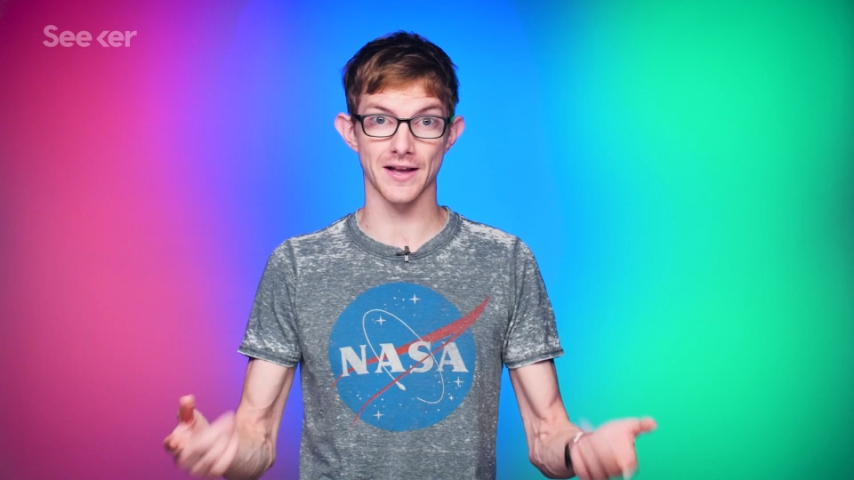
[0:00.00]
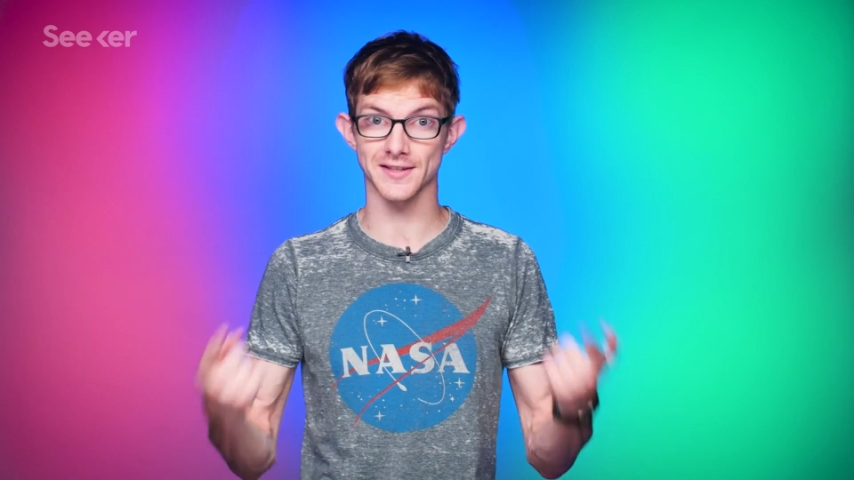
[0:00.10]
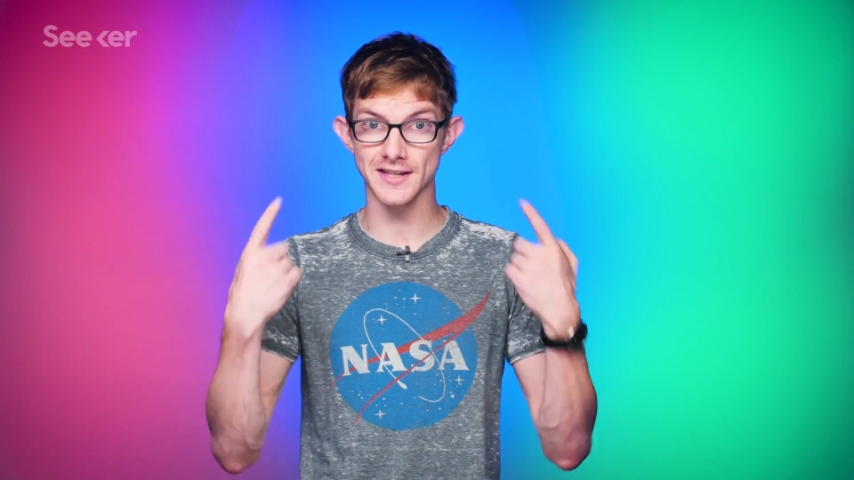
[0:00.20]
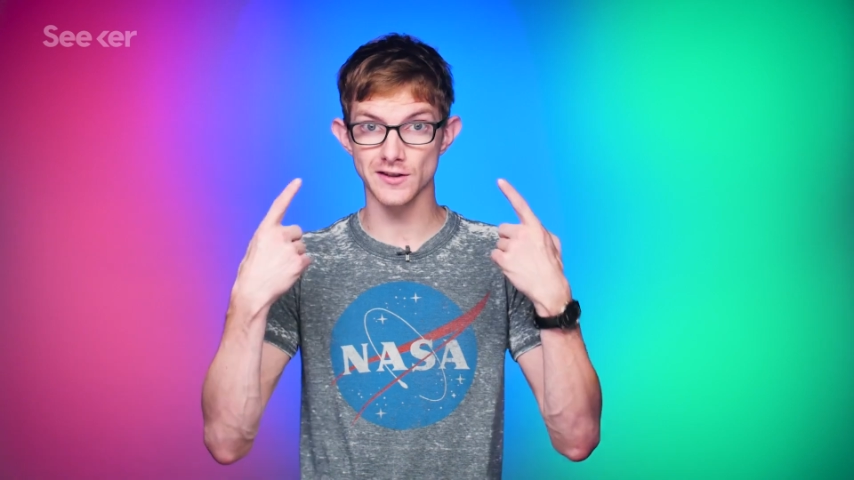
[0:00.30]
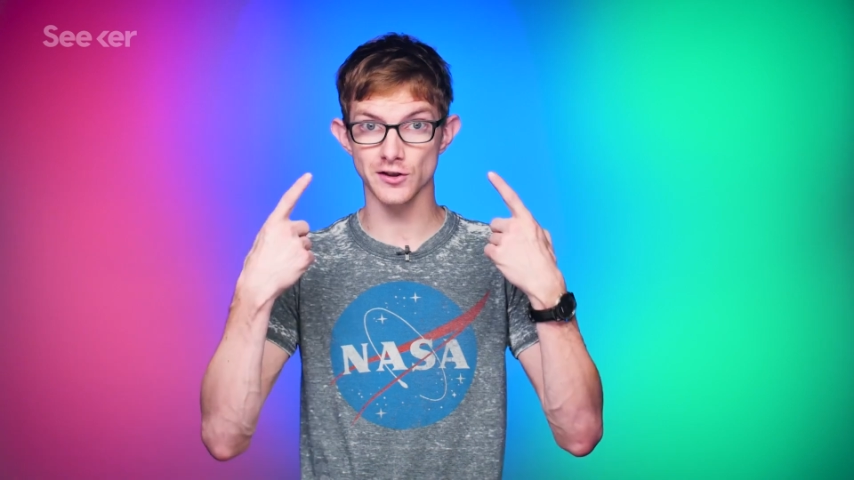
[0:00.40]

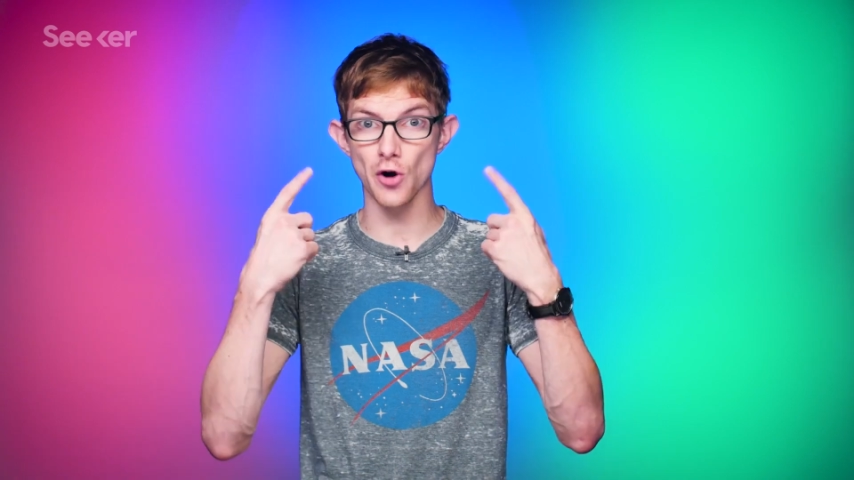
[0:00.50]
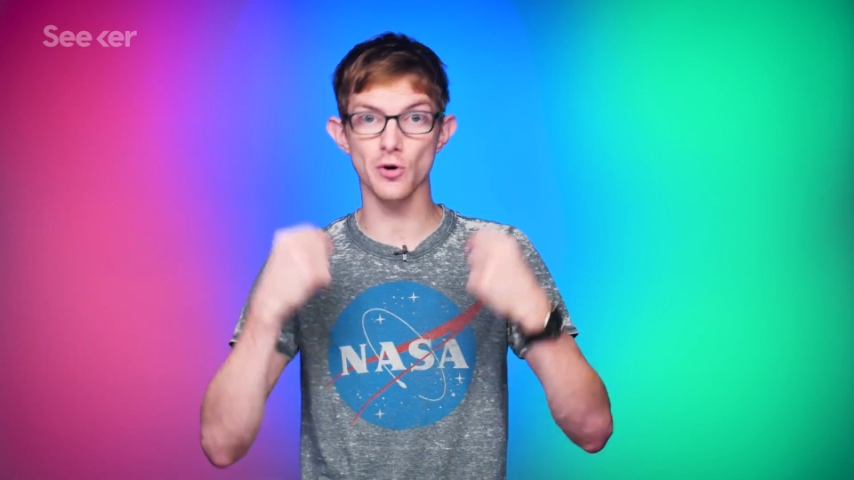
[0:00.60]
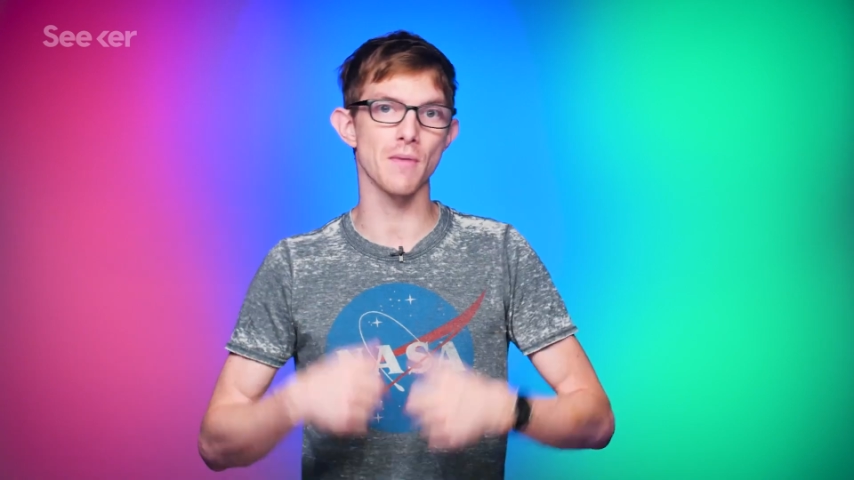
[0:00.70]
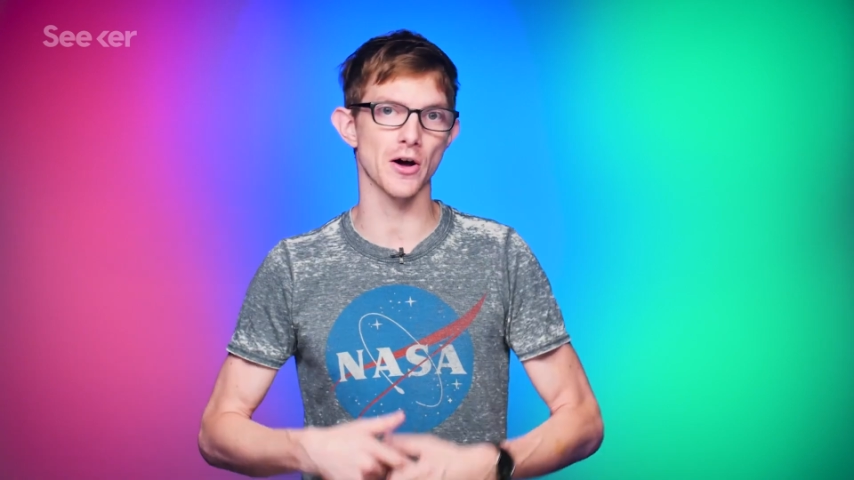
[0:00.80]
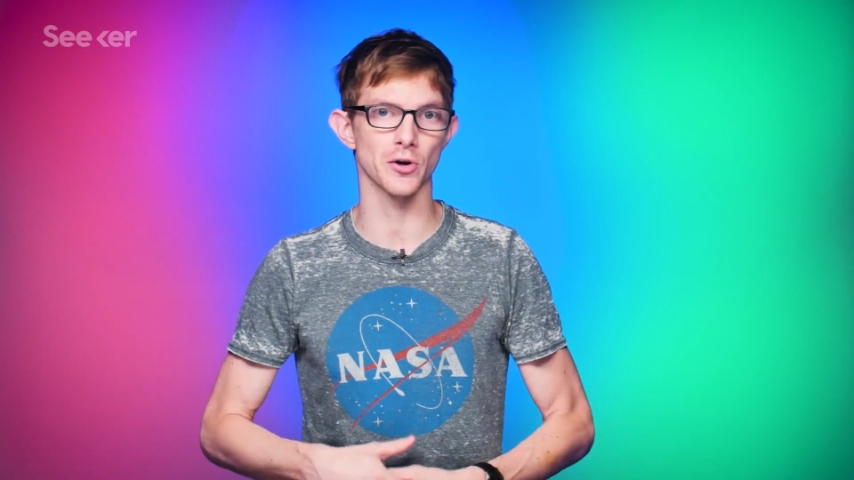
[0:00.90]
as these
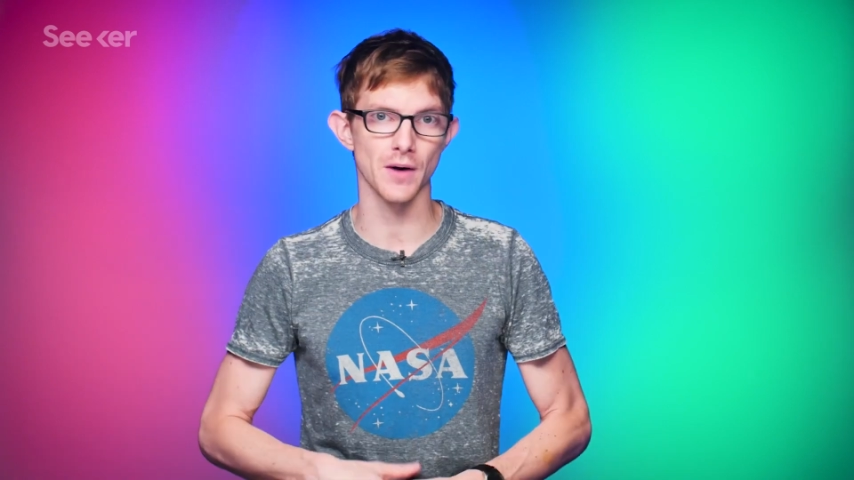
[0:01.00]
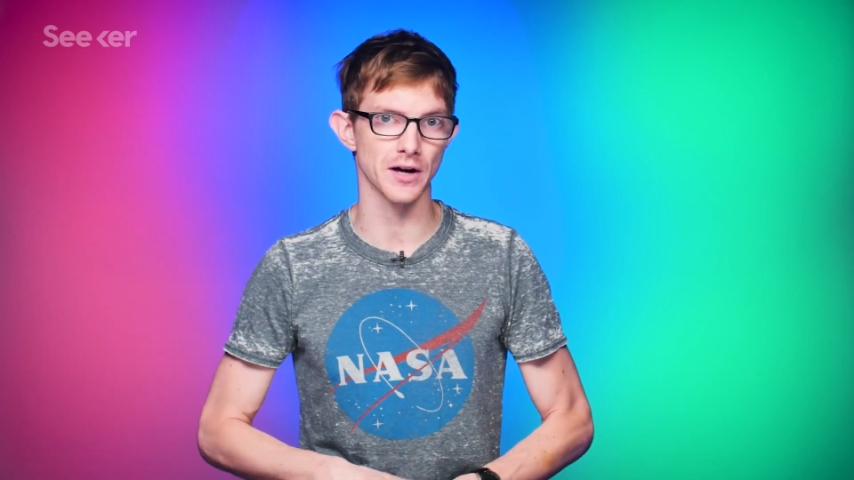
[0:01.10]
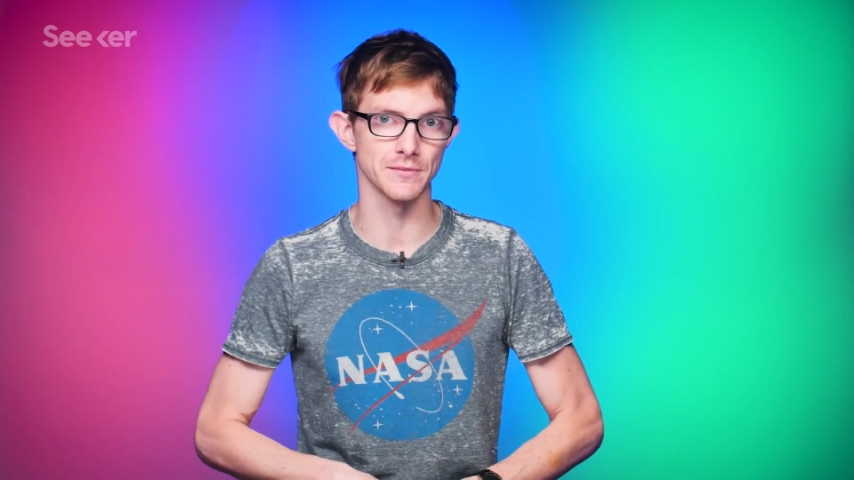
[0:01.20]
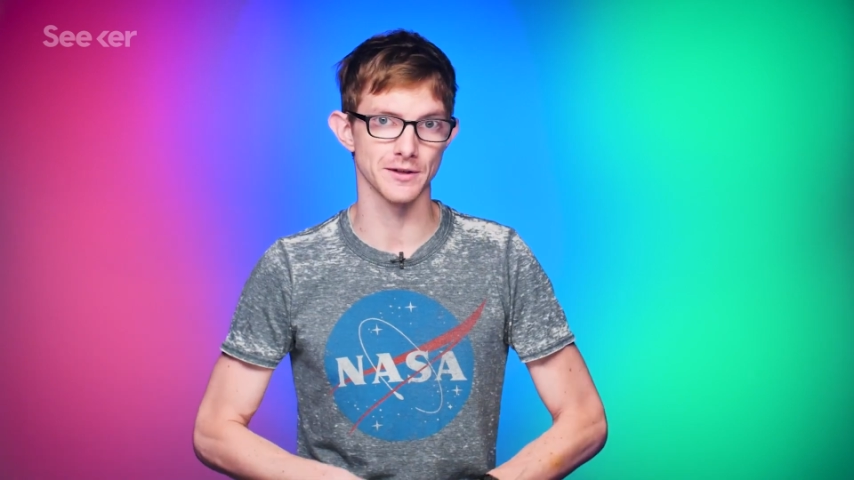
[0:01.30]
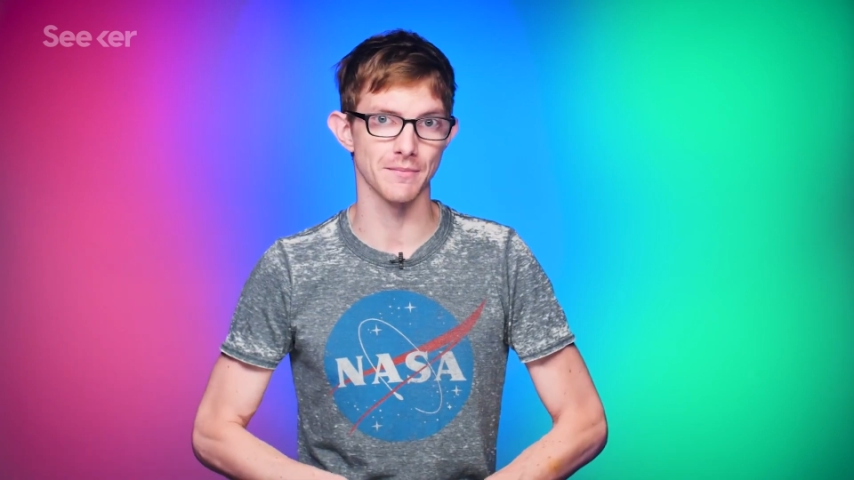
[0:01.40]
Coke bottle
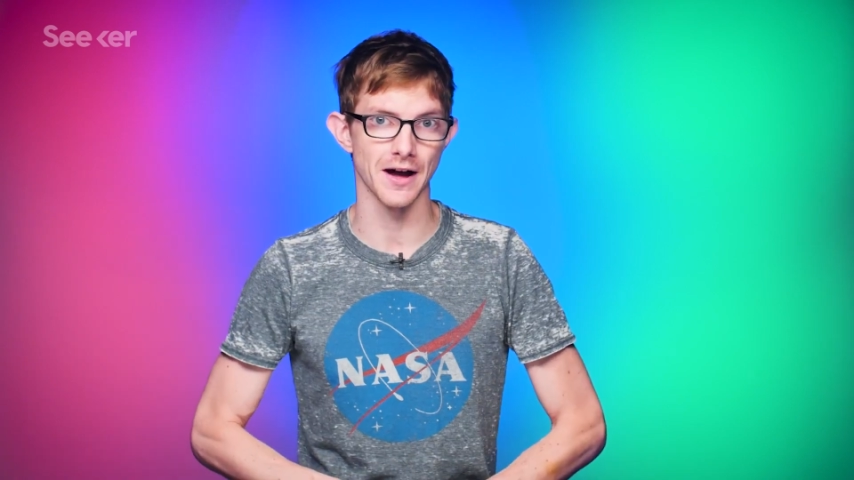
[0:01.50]
bottoms of